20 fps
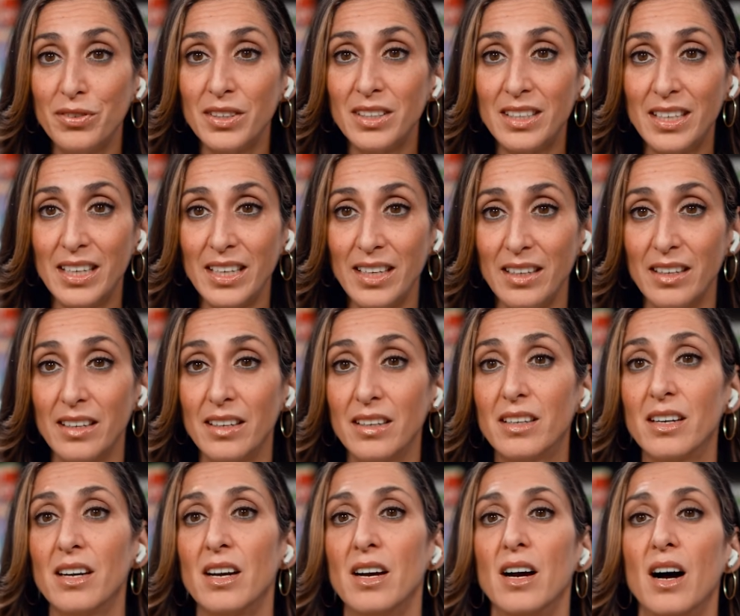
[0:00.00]

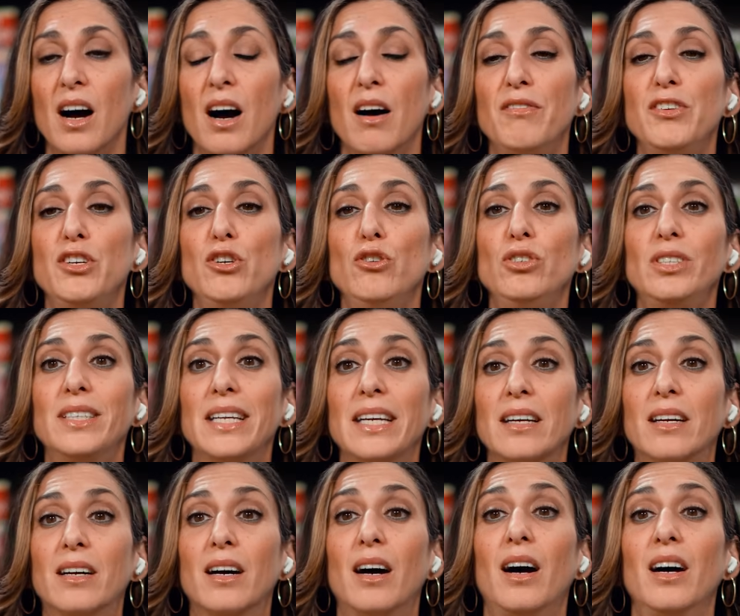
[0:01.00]
fatigue of
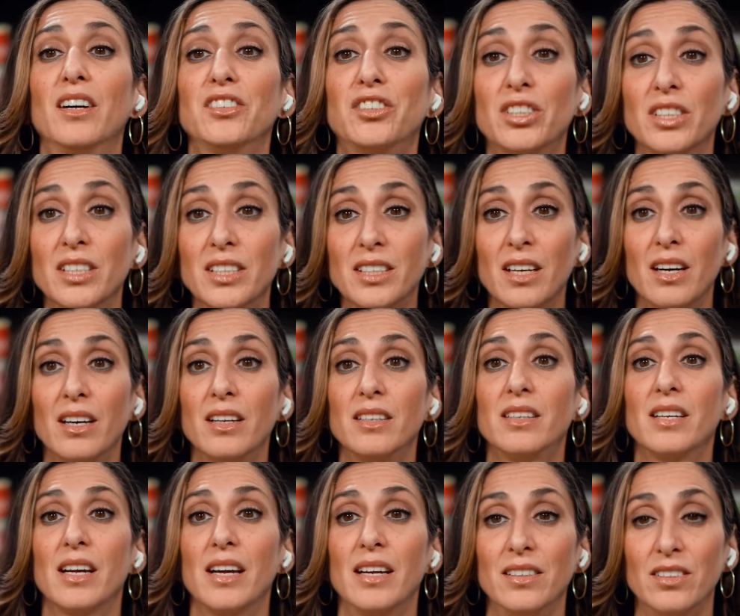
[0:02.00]
using conscious
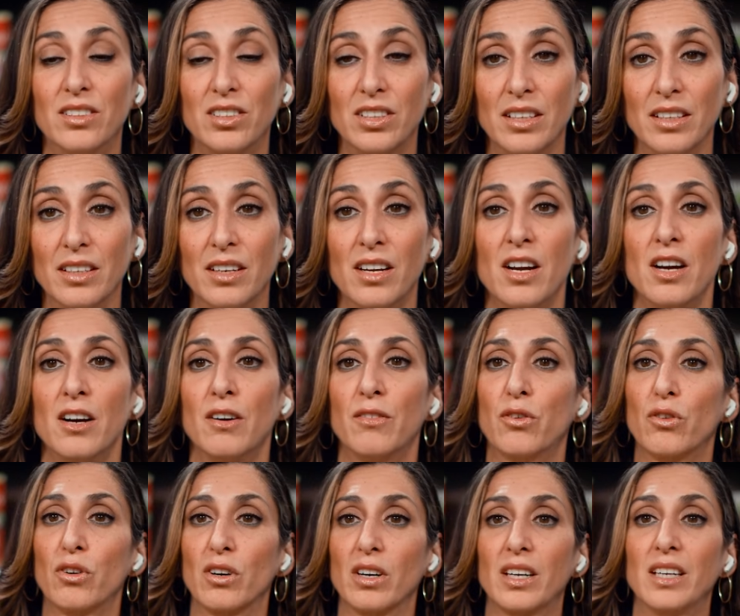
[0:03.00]
attention
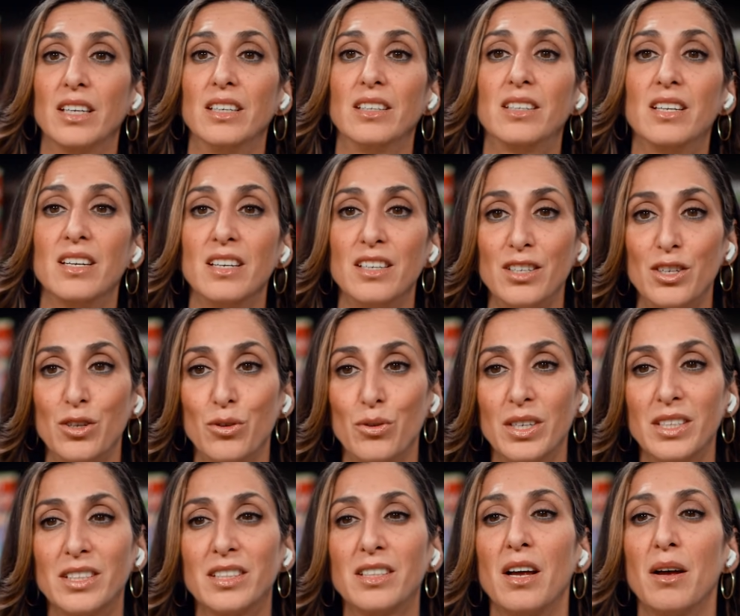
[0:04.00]
for a
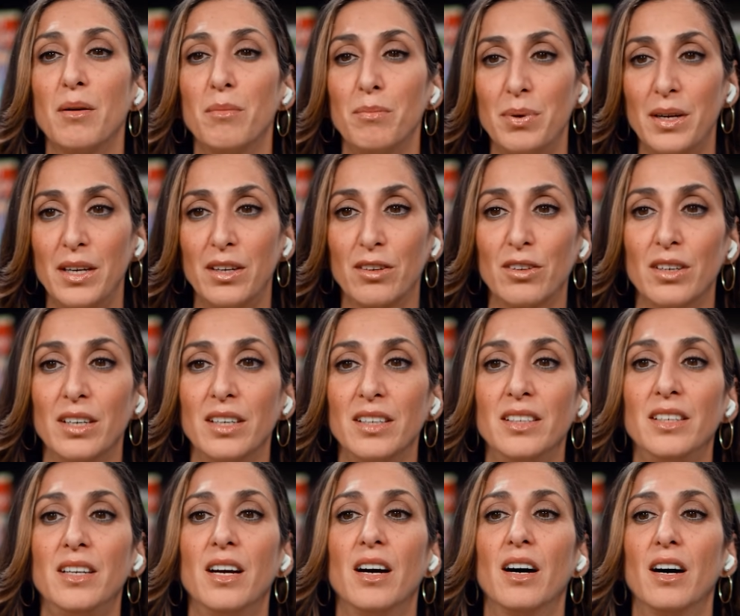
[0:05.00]
continuous
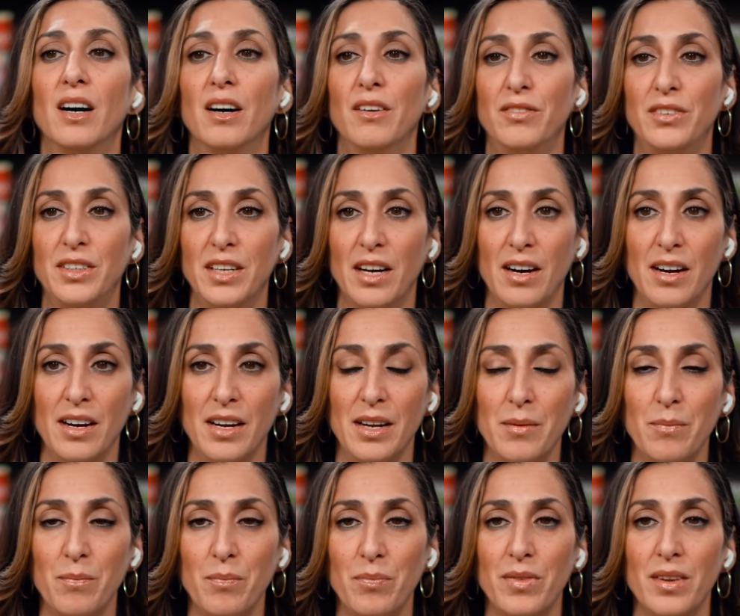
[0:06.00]
period of
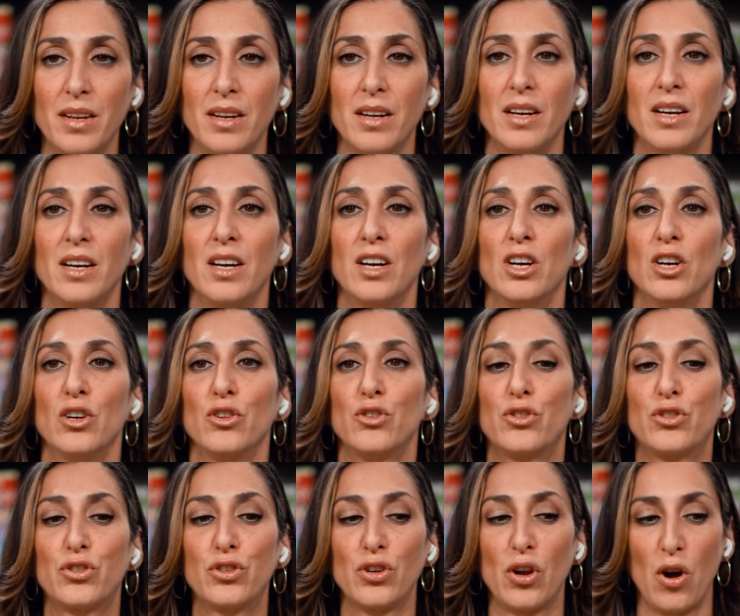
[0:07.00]
time.
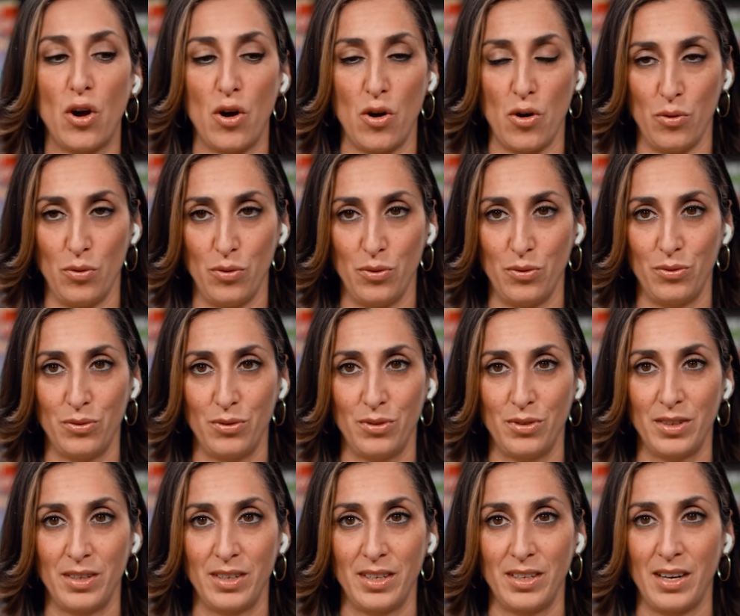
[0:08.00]
So
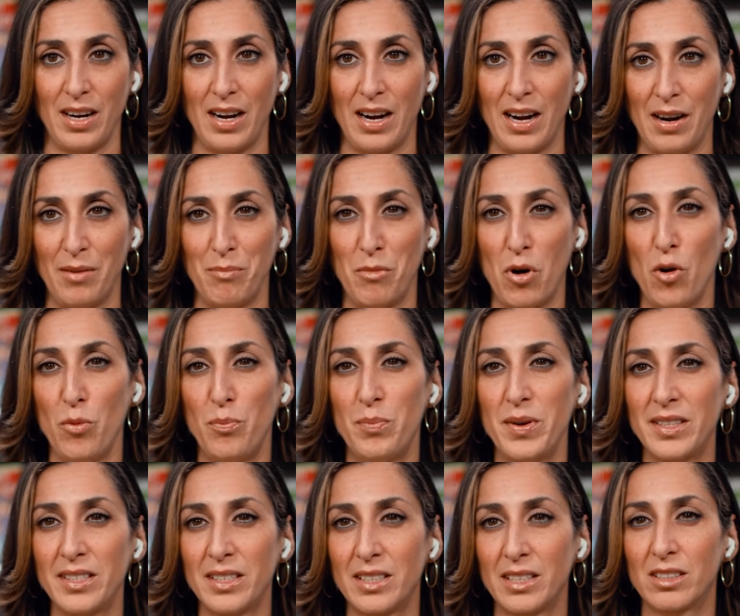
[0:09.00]
I'm
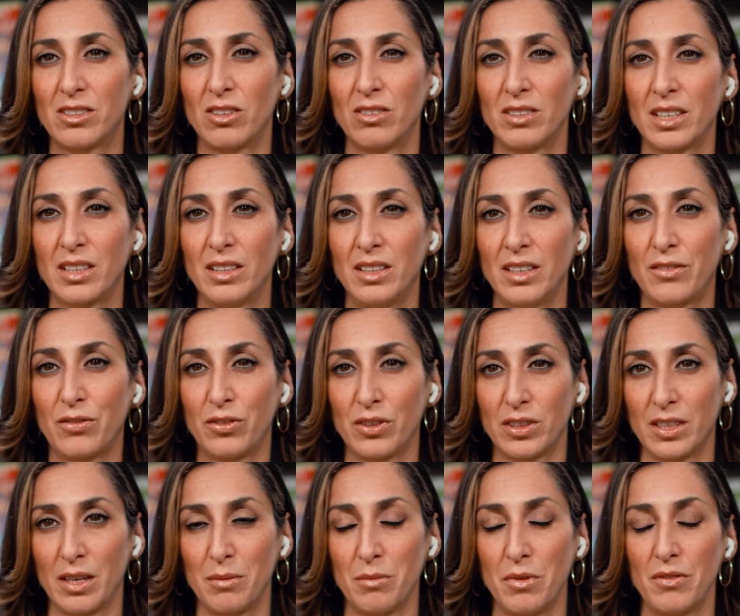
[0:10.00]
hoping this is starting to click for
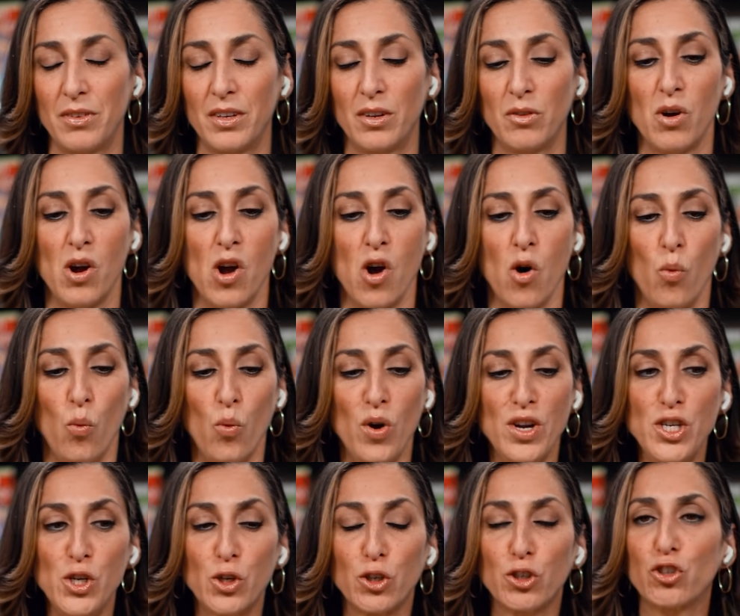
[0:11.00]
some of you.
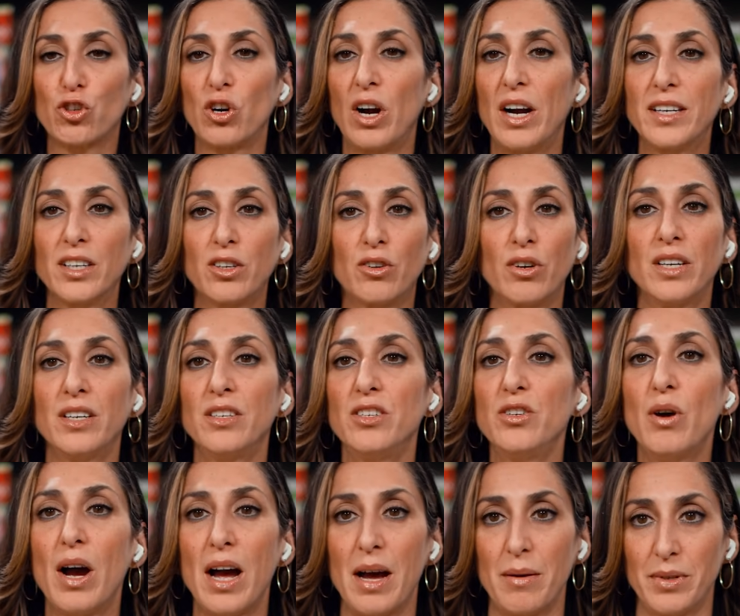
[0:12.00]
When you're trying to create a
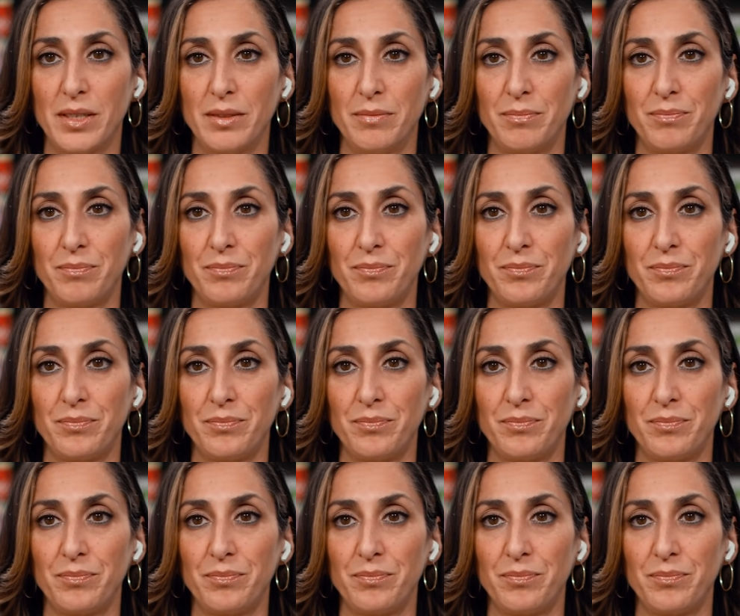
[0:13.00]
new habit,